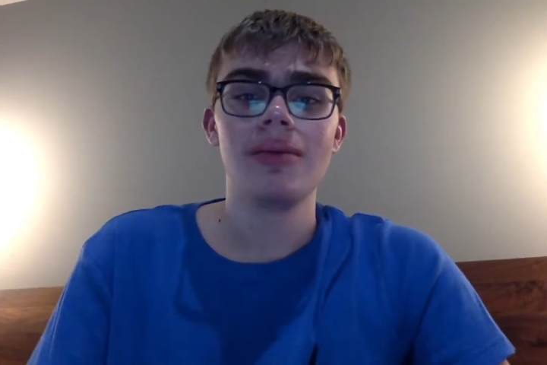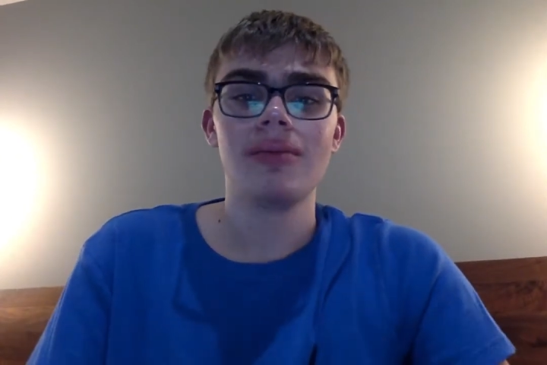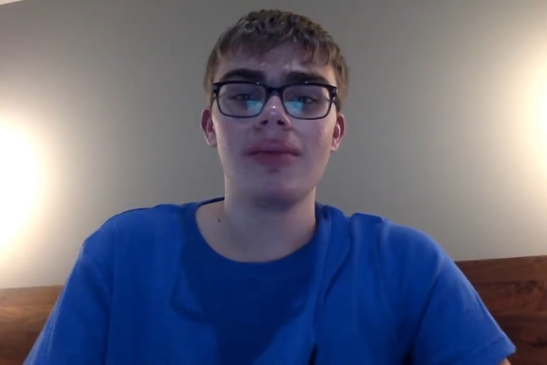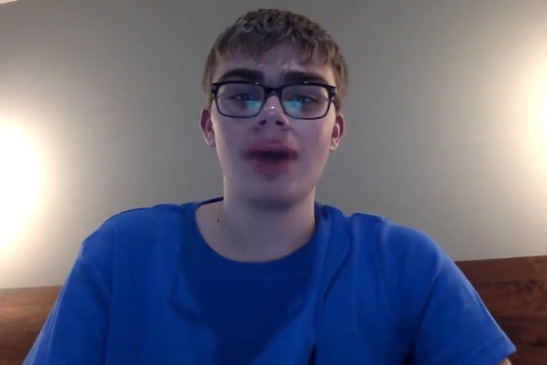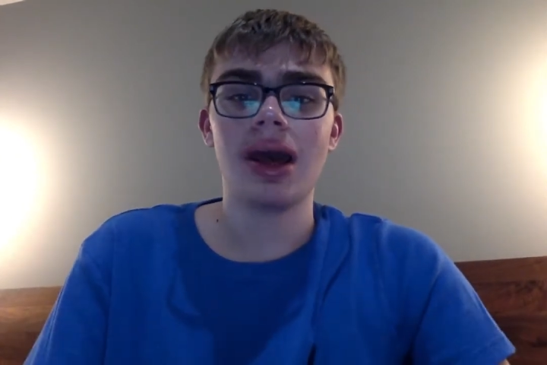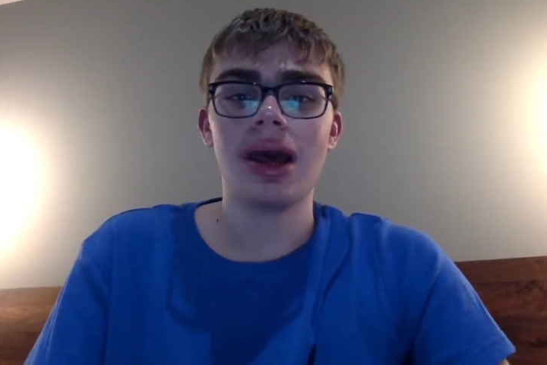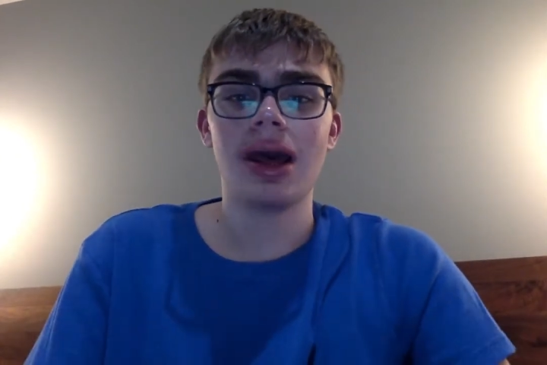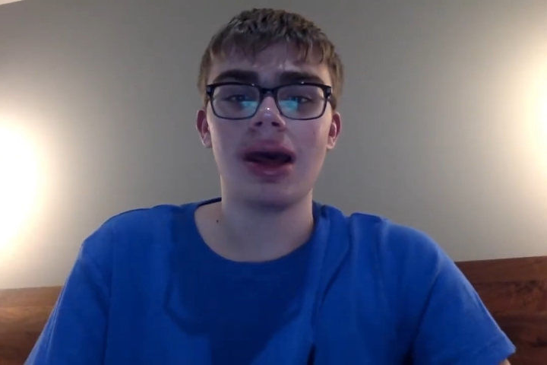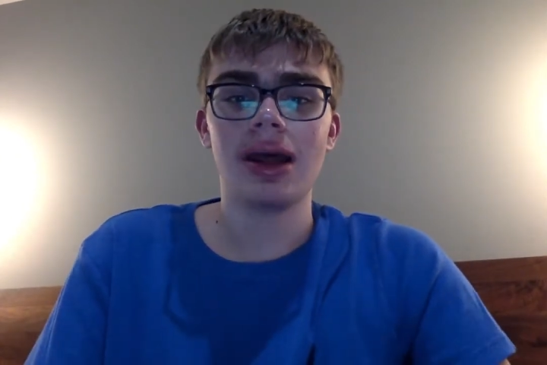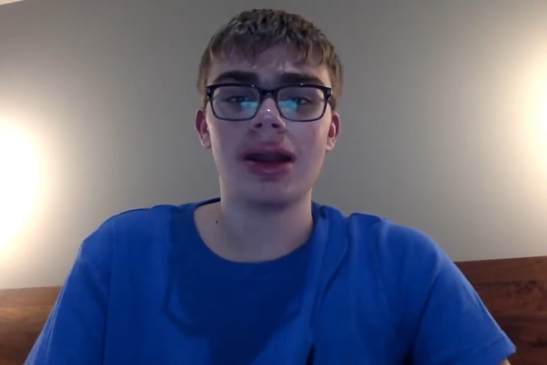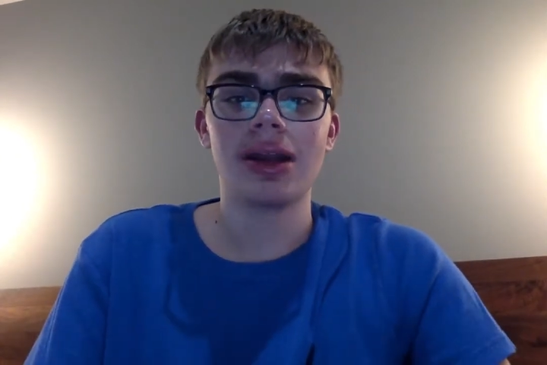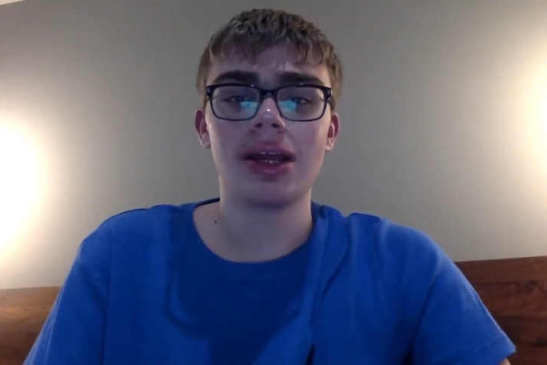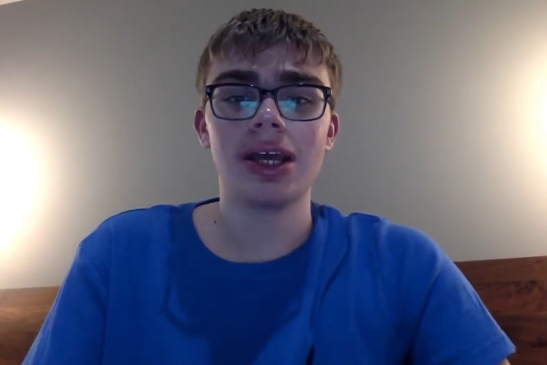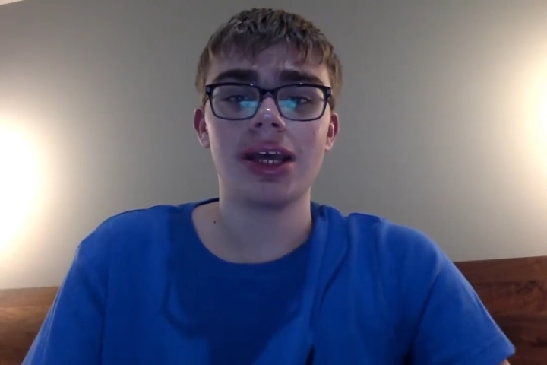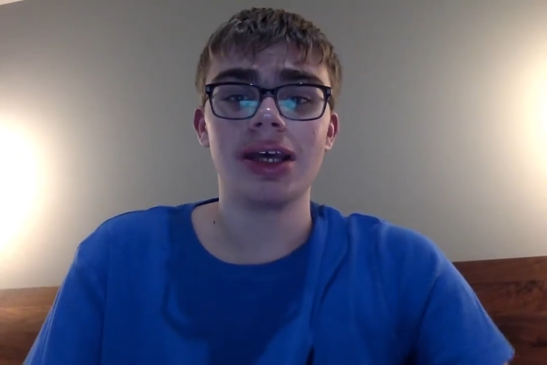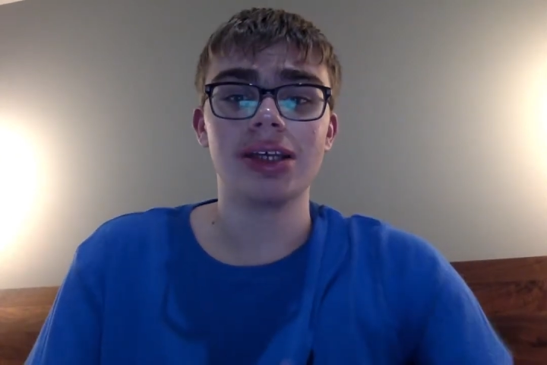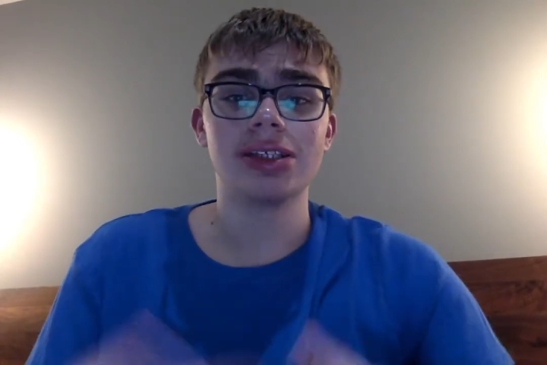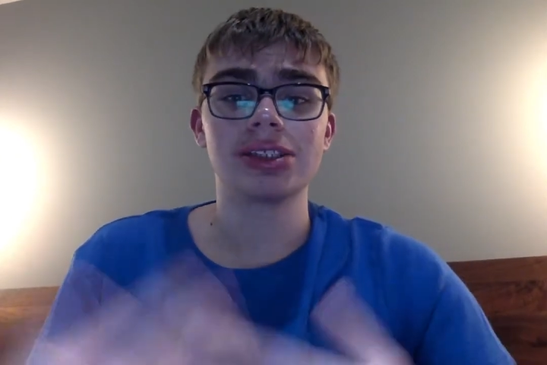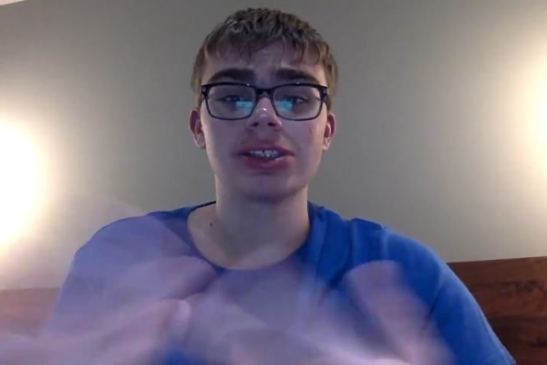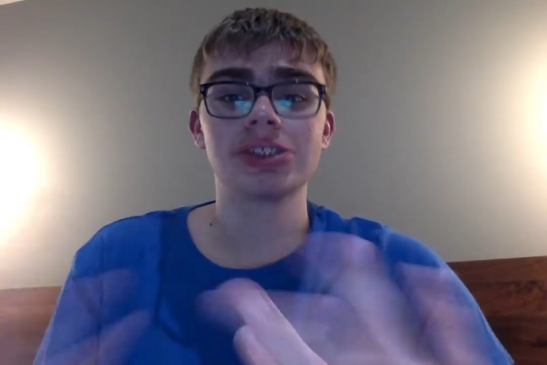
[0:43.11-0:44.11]
And
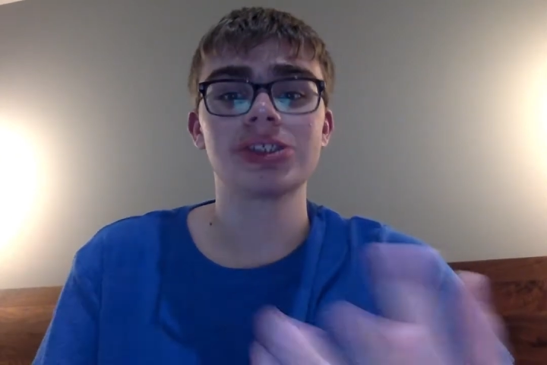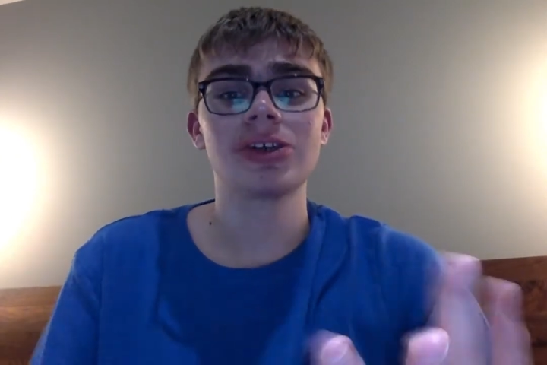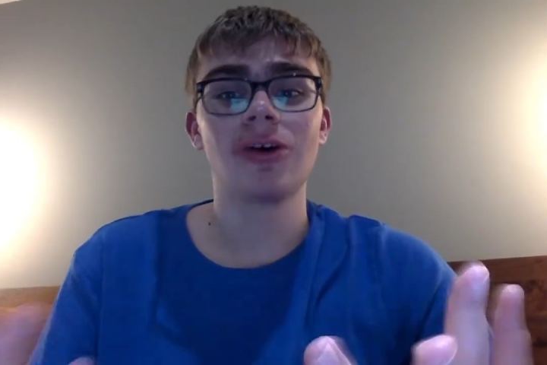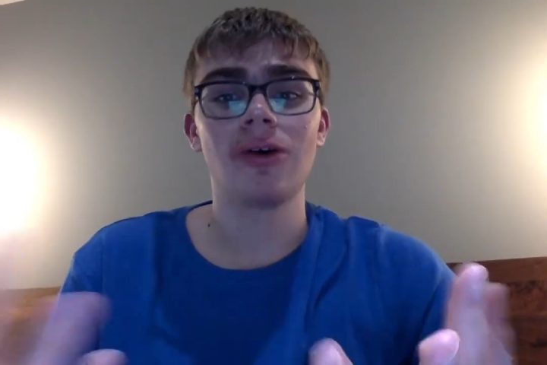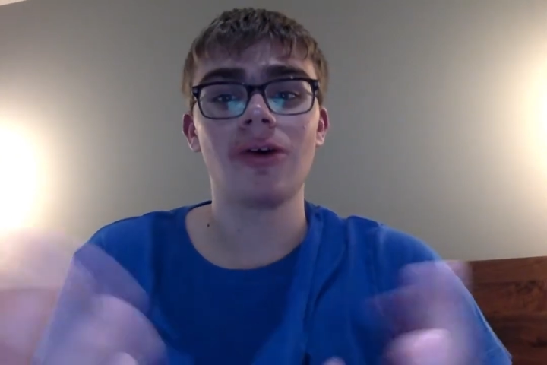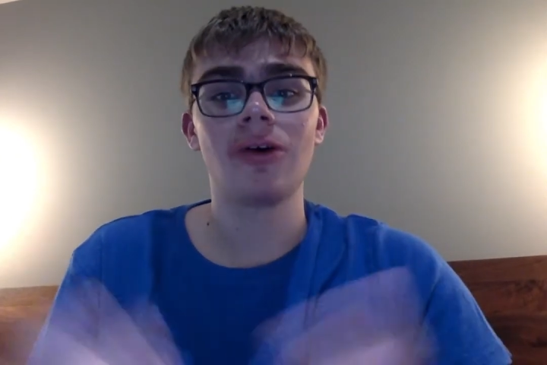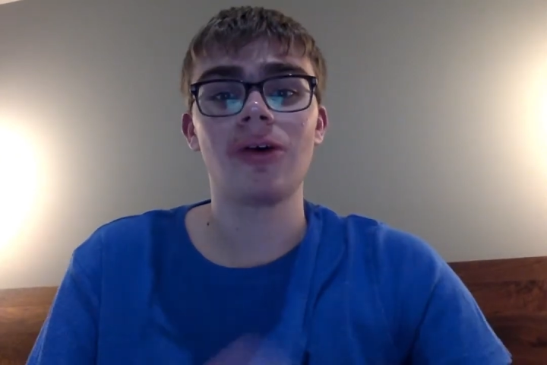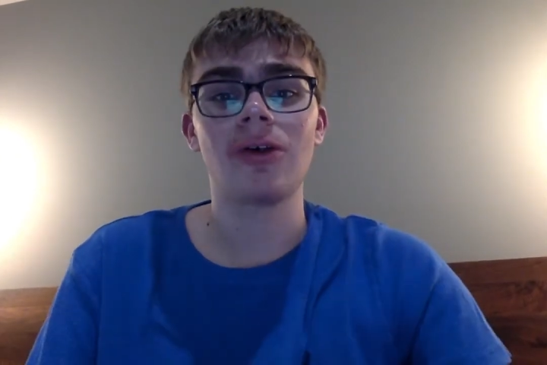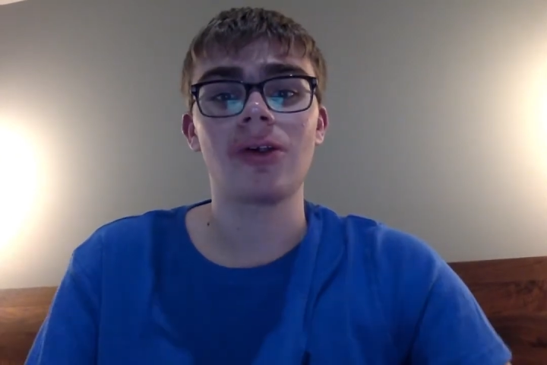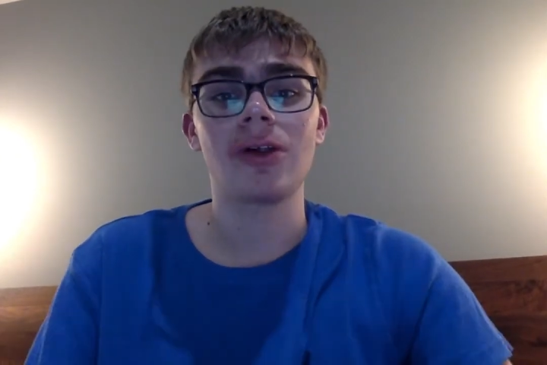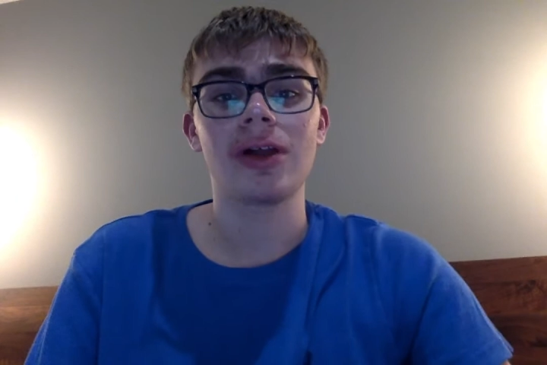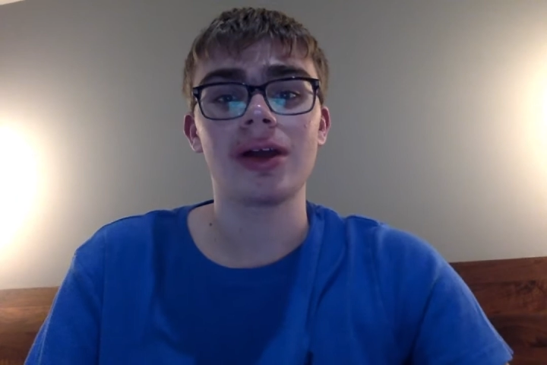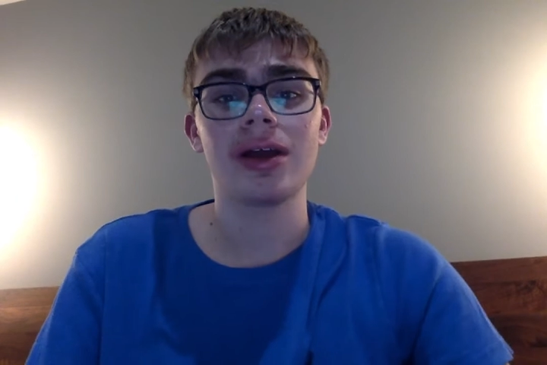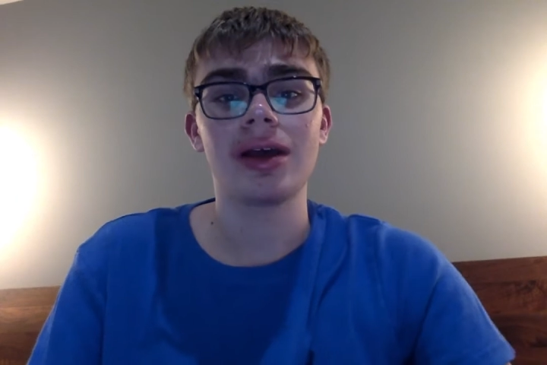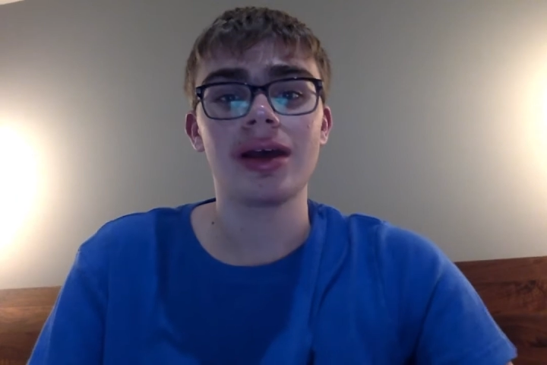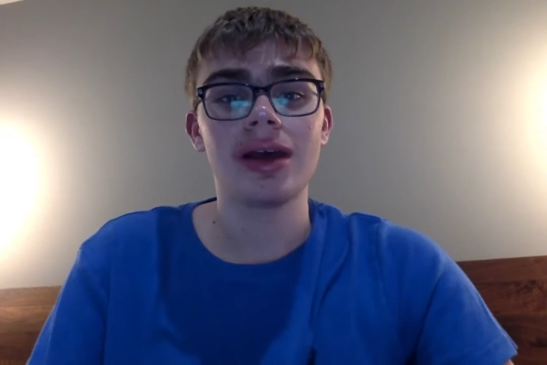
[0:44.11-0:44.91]
his soul